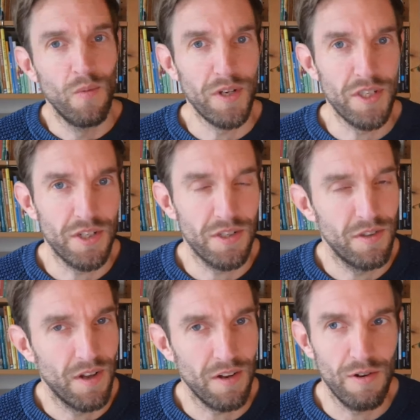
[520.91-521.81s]
which is
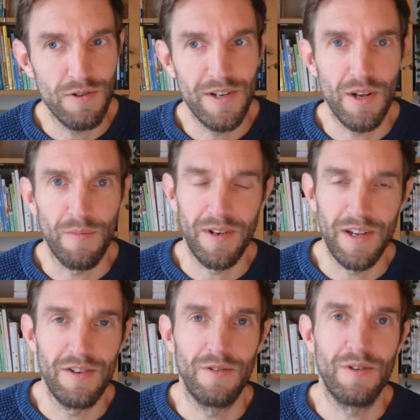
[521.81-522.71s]
not usually something
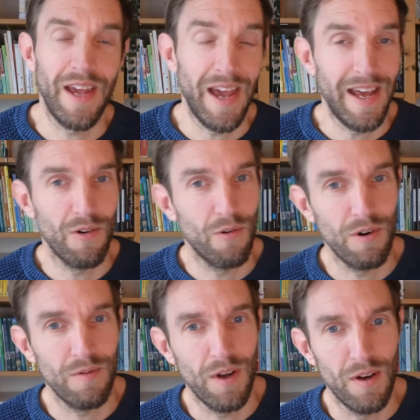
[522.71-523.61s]
that you can
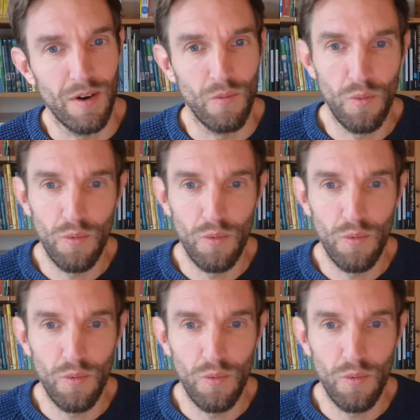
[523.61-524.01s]
or uh,